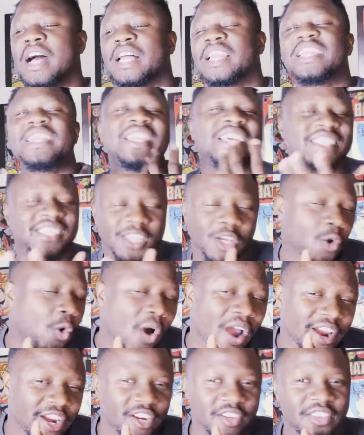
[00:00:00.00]
Let's
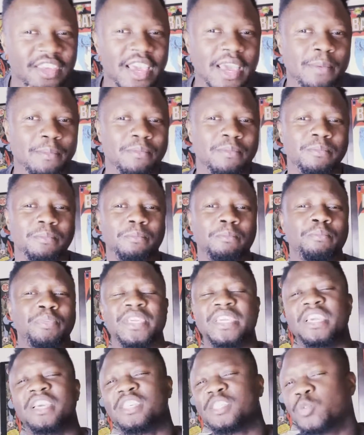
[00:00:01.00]
acquire them
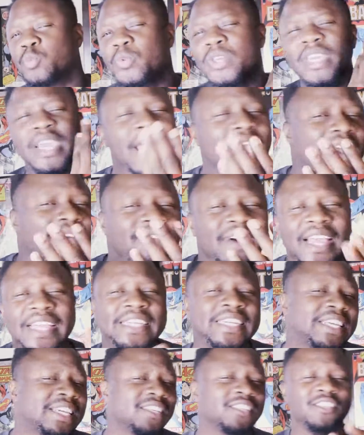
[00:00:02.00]
because we have
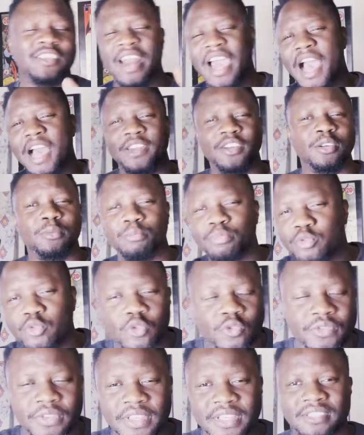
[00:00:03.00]
ideas on how to
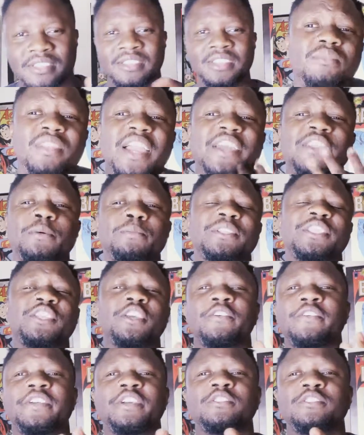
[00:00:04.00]
improve this. And the
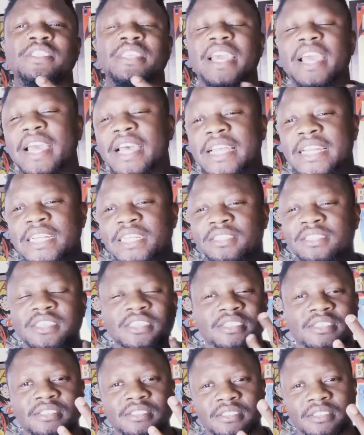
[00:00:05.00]
material that
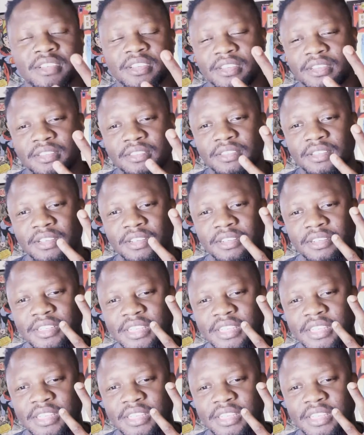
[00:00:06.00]
this the the